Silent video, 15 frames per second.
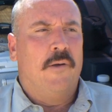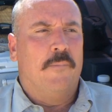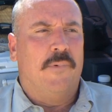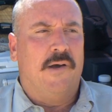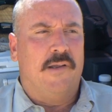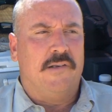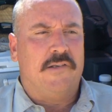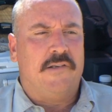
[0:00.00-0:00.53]

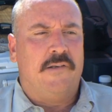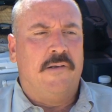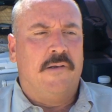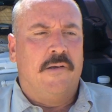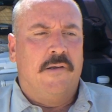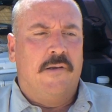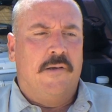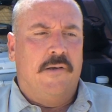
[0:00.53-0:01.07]
But
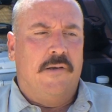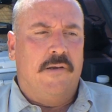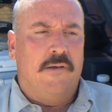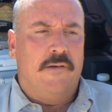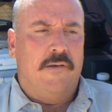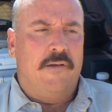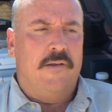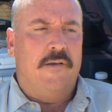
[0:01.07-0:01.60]

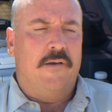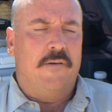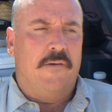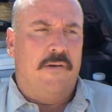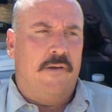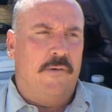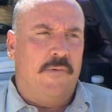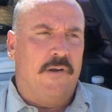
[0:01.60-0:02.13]
in
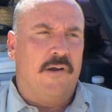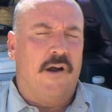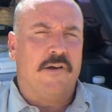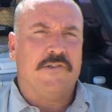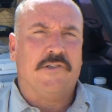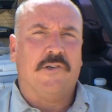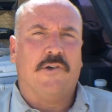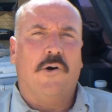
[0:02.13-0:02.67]

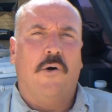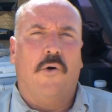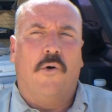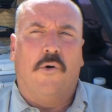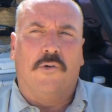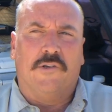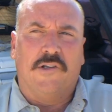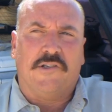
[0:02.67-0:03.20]
regards to
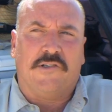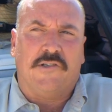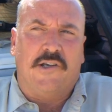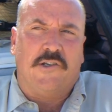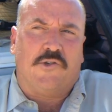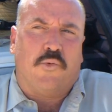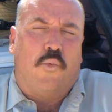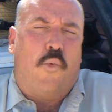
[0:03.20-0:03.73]
gold,
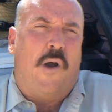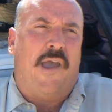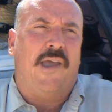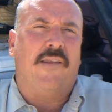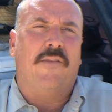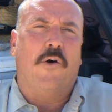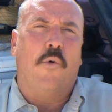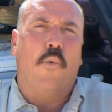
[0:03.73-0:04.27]
it's
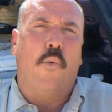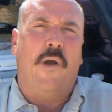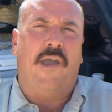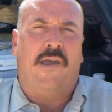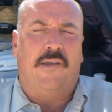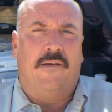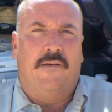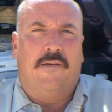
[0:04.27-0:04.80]
when the
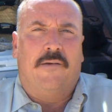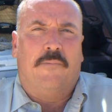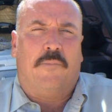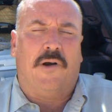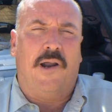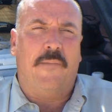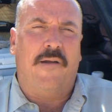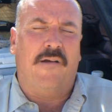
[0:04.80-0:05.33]
wind,
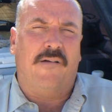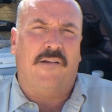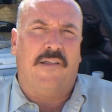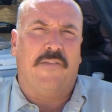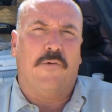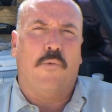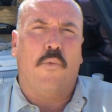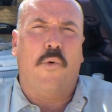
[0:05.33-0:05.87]
primarily
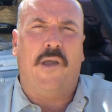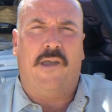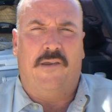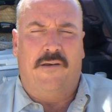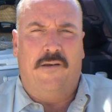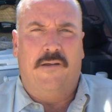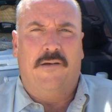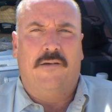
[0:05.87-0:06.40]
the
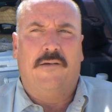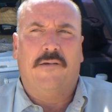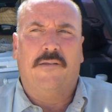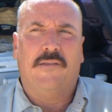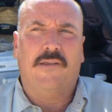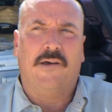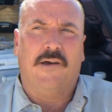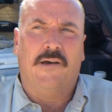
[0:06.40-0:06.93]
wind,
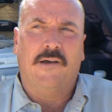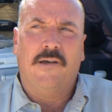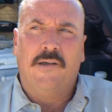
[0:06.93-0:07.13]
the